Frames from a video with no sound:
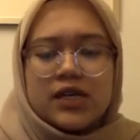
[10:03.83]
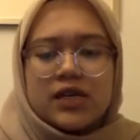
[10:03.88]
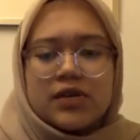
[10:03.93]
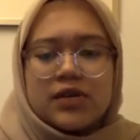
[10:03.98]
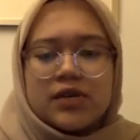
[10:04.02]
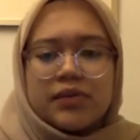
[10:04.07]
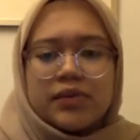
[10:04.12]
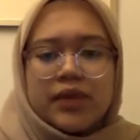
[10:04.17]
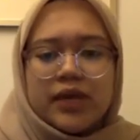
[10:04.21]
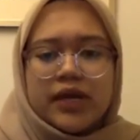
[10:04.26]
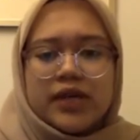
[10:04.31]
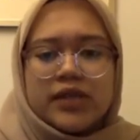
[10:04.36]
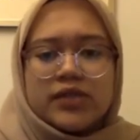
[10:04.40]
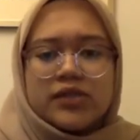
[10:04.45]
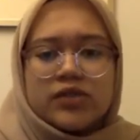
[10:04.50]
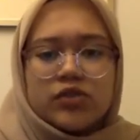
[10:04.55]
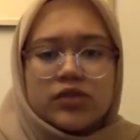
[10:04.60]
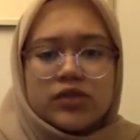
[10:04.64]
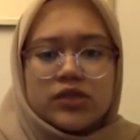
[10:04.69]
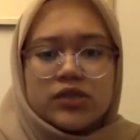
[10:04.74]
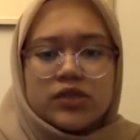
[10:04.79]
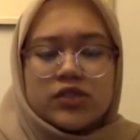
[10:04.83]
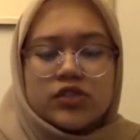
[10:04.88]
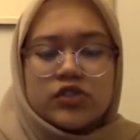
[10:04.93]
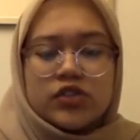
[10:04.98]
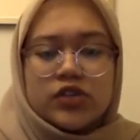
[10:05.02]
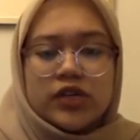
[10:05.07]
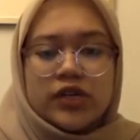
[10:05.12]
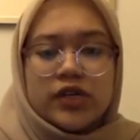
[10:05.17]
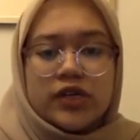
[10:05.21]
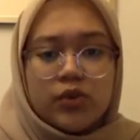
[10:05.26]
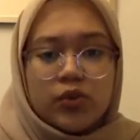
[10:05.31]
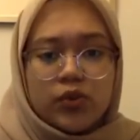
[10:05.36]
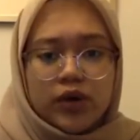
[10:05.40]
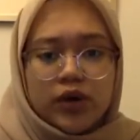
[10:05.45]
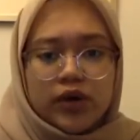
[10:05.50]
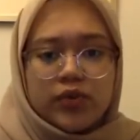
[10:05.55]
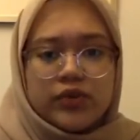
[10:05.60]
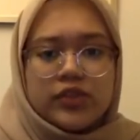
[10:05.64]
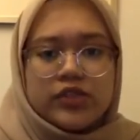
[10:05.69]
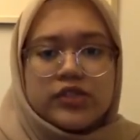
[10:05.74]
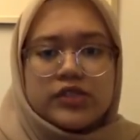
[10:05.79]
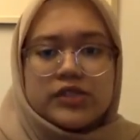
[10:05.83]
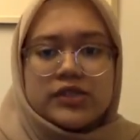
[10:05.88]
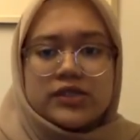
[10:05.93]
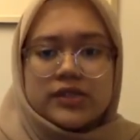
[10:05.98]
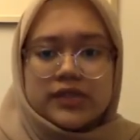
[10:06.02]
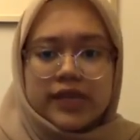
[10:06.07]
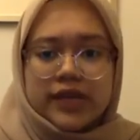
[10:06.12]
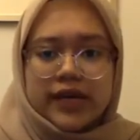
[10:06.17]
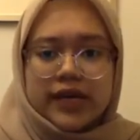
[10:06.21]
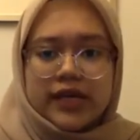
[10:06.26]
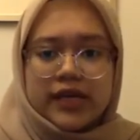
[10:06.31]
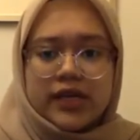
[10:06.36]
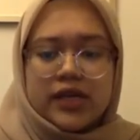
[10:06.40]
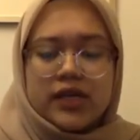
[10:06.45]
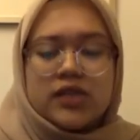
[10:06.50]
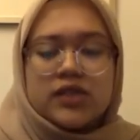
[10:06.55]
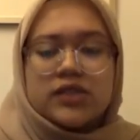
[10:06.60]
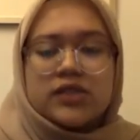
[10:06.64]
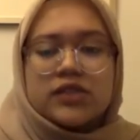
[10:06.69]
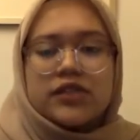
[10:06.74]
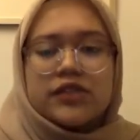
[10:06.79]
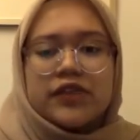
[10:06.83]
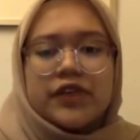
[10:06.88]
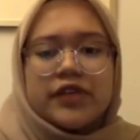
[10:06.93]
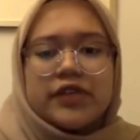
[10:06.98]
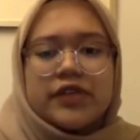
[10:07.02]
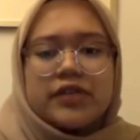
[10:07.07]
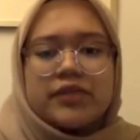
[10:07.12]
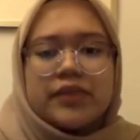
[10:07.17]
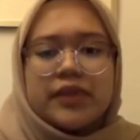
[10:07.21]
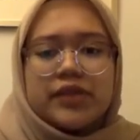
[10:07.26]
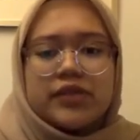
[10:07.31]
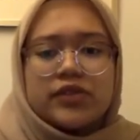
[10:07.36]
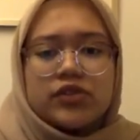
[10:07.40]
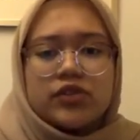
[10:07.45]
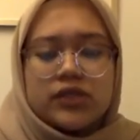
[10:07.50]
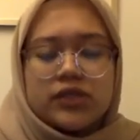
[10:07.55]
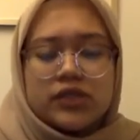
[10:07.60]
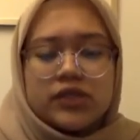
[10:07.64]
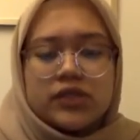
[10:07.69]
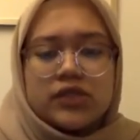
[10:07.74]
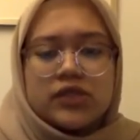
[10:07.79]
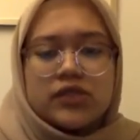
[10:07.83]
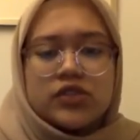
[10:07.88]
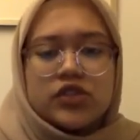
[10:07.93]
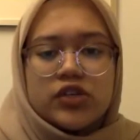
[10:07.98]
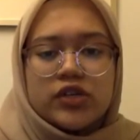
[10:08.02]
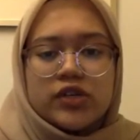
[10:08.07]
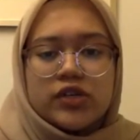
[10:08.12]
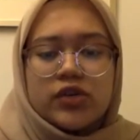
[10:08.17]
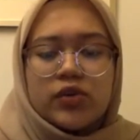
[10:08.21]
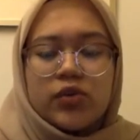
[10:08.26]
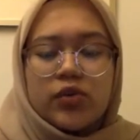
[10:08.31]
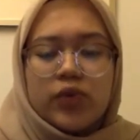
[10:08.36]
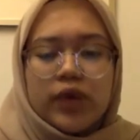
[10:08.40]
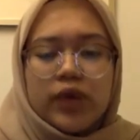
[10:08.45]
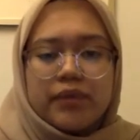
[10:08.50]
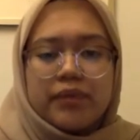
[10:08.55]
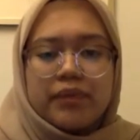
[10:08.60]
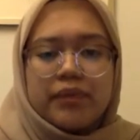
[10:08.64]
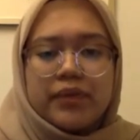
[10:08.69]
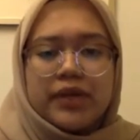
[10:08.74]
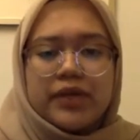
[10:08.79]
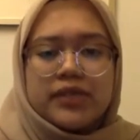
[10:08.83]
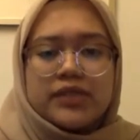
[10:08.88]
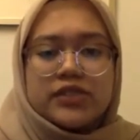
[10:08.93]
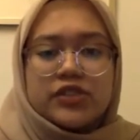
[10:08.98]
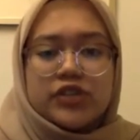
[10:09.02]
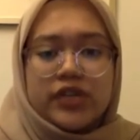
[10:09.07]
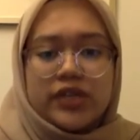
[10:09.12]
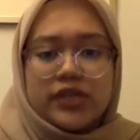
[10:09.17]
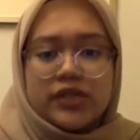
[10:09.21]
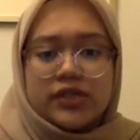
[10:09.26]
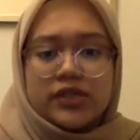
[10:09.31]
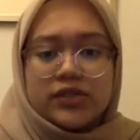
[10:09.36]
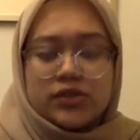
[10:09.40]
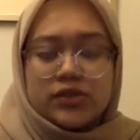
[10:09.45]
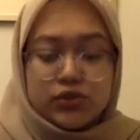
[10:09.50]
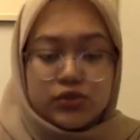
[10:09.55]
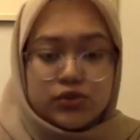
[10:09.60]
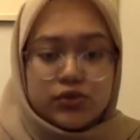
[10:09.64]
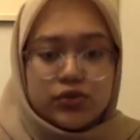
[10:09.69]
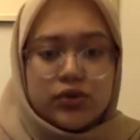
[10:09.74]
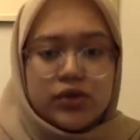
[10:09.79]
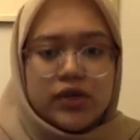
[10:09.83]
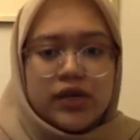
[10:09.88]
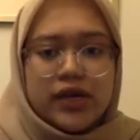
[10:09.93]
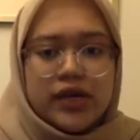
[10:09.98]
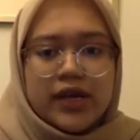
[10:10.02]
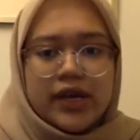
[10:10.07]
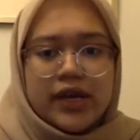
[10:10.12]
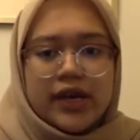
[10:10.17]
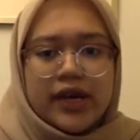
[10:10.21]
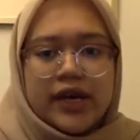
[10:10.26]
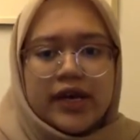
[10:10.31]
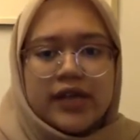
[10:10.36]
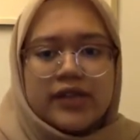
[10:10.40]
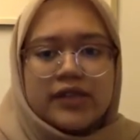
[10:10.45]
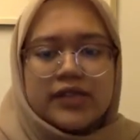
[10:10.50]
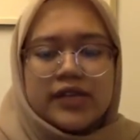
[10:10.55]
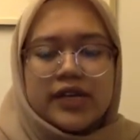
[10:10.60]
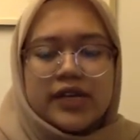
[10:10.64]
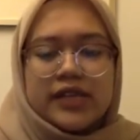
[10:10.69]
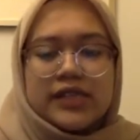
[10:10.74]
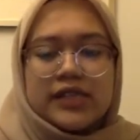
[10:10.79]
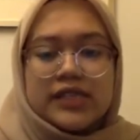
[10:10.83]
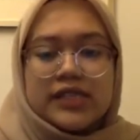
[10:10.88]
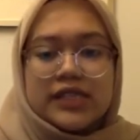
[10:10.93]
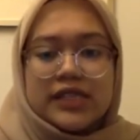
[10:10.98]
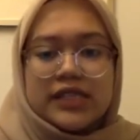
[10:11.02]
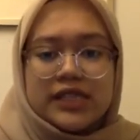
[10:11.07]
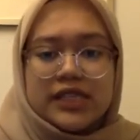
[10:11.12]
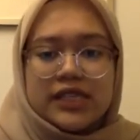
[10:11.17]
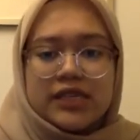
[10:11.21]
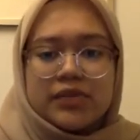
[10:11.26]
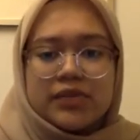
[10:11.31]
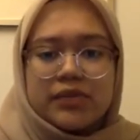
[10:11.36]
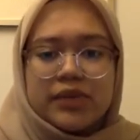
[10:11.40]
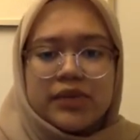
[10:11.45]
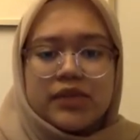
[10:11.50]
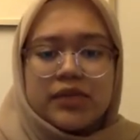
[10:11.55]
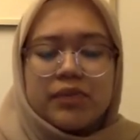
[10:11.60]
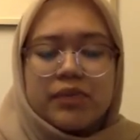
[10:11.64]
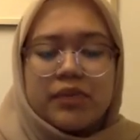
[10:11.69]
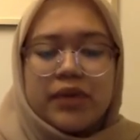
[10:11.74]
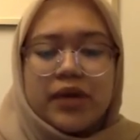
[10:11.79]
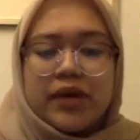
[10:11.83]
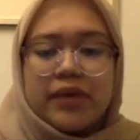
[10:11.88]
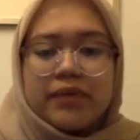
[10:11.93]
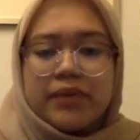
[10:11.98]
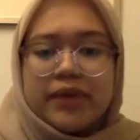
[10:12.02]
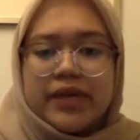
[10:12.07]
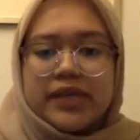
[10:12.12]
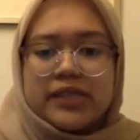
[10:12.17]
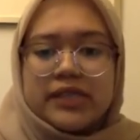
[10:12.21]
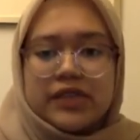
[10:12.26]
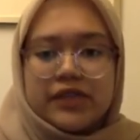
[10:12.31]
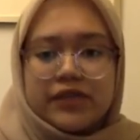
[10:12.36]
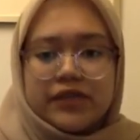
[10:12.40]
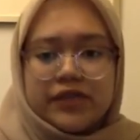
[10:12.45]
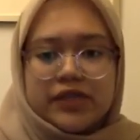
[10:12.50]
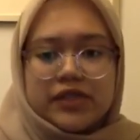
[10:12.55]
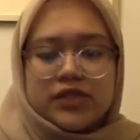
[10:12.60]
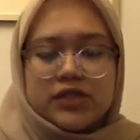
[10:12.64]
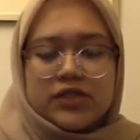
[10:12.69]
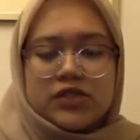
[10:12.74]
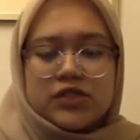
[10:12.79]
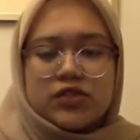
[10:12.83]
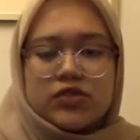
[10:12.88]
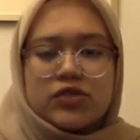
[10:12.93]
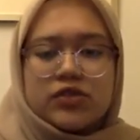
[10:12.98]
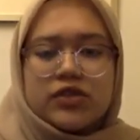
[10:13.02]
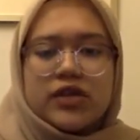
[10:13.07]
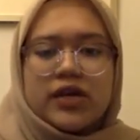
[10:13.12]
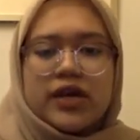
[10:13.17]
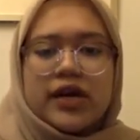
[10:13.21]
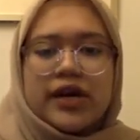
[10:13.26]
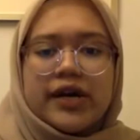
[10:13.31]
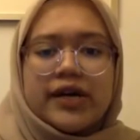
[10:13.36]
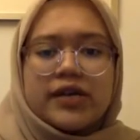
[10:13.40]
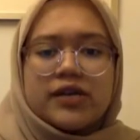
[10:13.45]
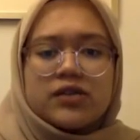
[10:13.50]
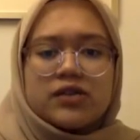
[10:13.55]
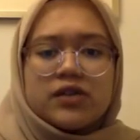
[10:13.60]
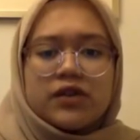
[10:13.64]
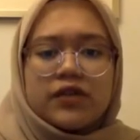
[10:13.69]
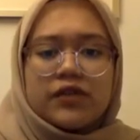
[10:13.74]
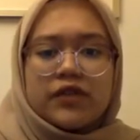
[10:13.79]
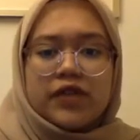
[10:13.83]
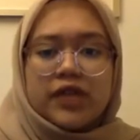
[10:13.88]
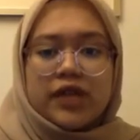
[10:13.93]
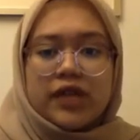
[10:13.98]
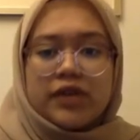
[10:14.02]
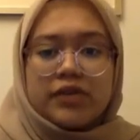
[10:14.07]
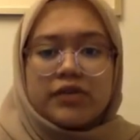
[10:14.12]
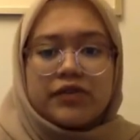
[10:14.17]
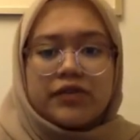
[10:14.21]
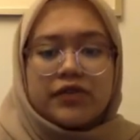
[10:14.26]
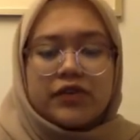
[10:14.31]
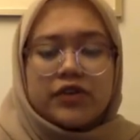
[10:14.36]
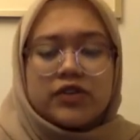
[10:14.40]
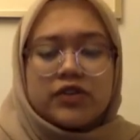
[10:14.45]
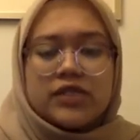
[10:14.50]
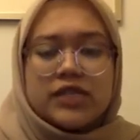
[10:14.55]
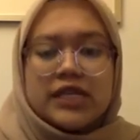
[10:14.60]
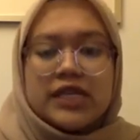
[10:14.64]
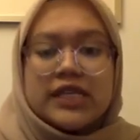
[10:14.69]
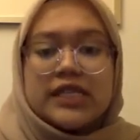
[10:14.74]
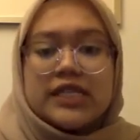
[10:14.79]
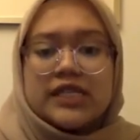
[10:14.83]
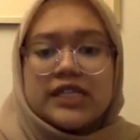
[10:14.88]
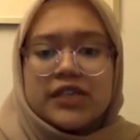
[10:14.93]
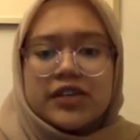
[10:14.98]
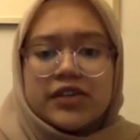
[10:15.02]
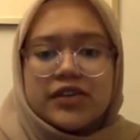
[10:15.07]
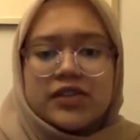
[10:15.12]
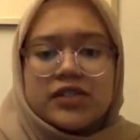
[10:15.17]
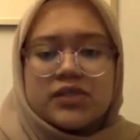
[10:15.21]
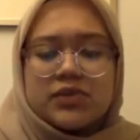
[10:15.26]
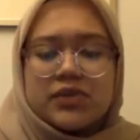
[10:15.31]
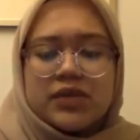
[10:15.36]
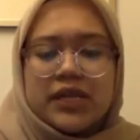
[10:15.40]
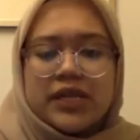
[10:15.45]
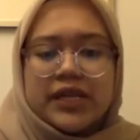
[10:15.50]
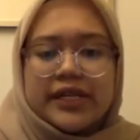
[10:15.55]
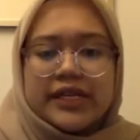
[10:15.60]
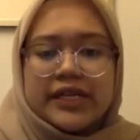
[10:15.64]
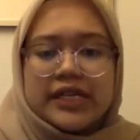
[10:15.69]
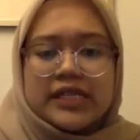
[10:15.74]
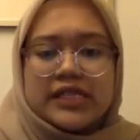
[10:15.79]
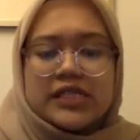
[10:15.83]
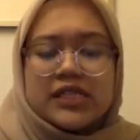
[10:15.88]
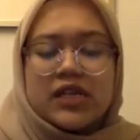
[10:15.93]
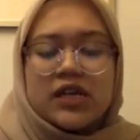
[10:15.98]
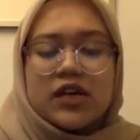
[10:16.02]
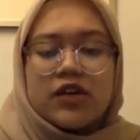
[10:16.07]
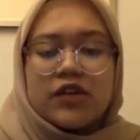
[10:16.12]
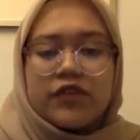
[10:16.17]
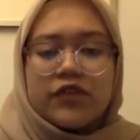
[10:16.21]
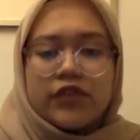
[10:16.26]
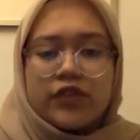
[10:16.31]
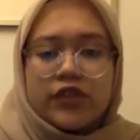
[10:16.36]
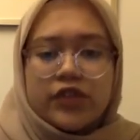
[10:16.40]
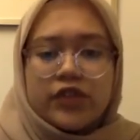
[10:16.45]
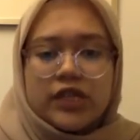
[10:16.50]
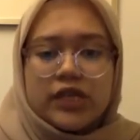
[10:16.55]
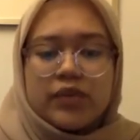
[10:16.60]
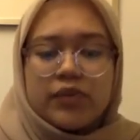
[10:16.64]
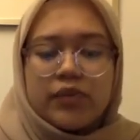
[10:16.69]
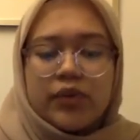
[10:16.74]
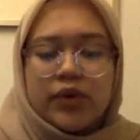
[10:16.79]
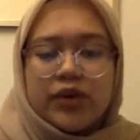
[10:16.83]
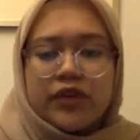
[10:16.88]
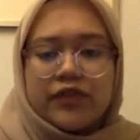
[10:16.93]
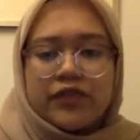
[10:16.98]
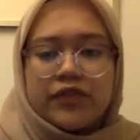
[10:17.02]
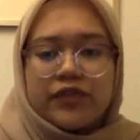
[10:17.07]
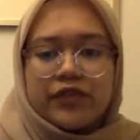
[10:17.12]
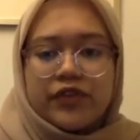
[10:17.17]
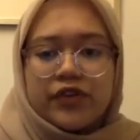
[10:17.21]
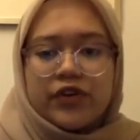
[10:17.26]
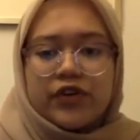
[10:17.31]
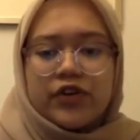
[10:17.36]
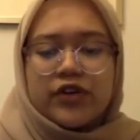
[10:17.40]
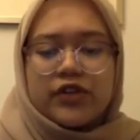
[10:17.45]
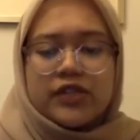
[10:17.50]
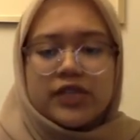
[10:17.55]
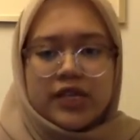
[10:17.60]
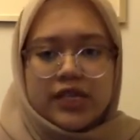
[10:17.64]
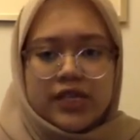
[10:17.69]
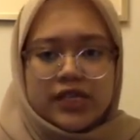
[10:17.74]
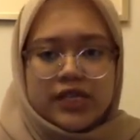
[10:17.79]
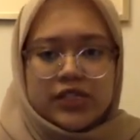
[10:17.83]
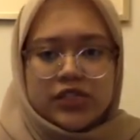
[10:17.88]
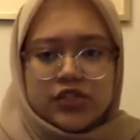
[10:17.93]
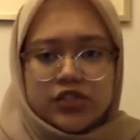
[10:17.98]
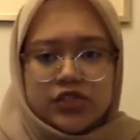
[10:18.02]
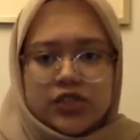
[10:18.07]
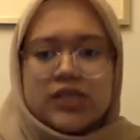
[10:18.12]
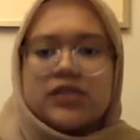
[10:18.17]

plus total triangle 1 which is 9 divided by total triangle 1 plus triangle 2 and get 30 multiplied by 7. So the highest of level force in Negeri Sembilan is 40.43.